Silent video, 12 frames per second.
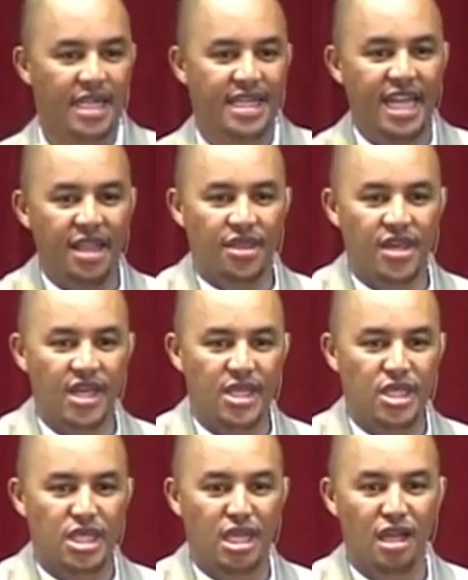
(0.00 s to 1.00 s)
did
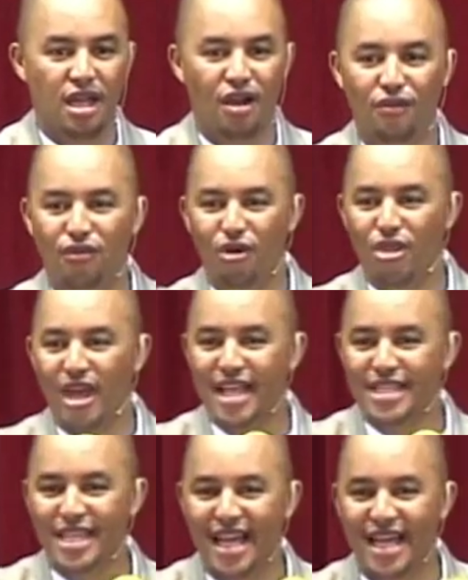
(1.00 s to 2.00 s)
this for their
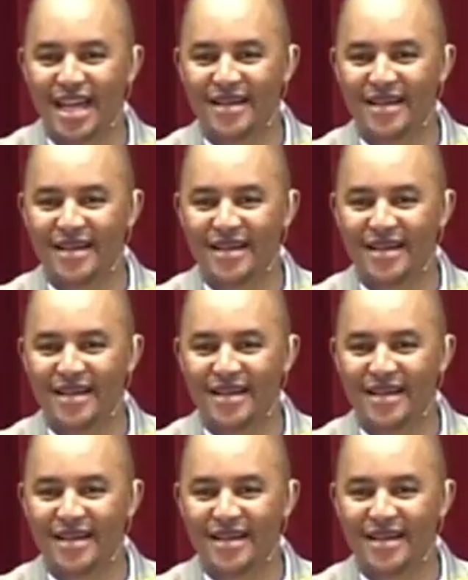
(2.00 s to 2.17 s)
sake.